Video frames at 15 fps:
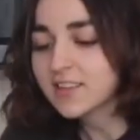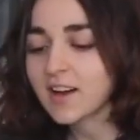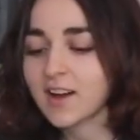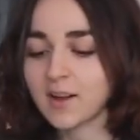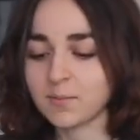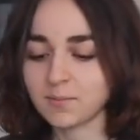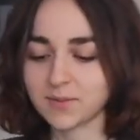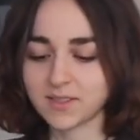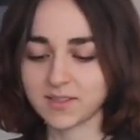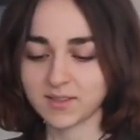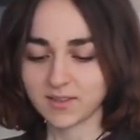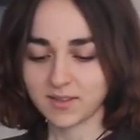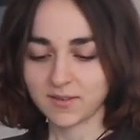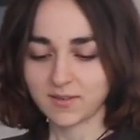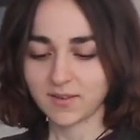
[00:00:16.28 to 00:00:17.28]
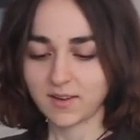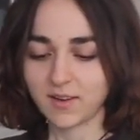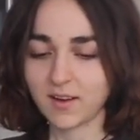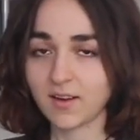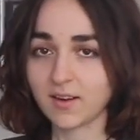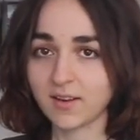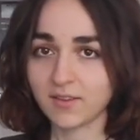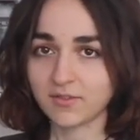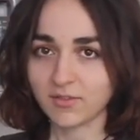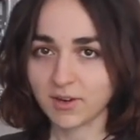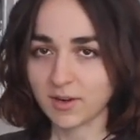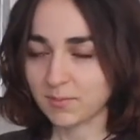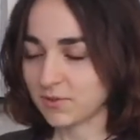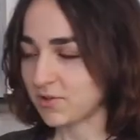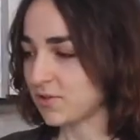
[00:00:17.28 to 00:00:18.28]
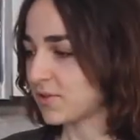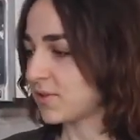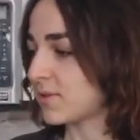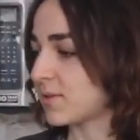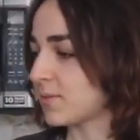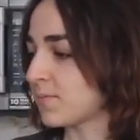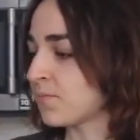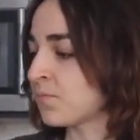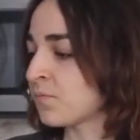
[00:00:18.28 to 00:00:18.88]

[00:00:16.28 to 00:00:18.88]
cups of grape juice.